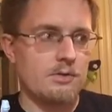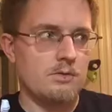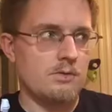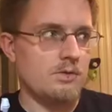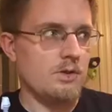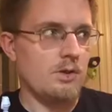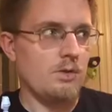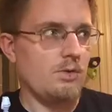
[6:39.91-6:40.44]

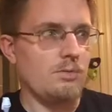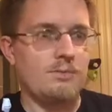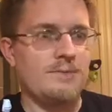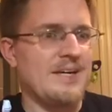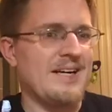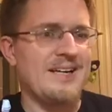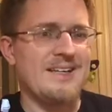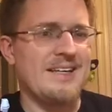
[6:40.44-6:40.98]
so
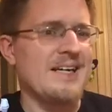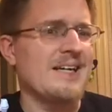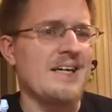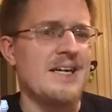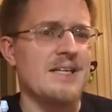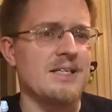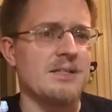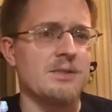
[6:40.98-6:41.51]
I
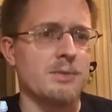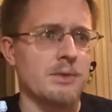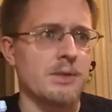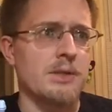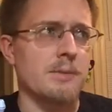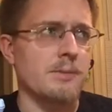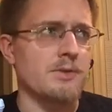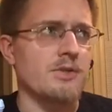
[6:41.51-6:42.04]
hate doing a
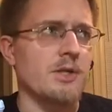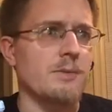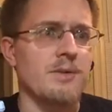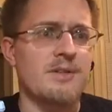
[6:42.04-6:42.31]
number scale,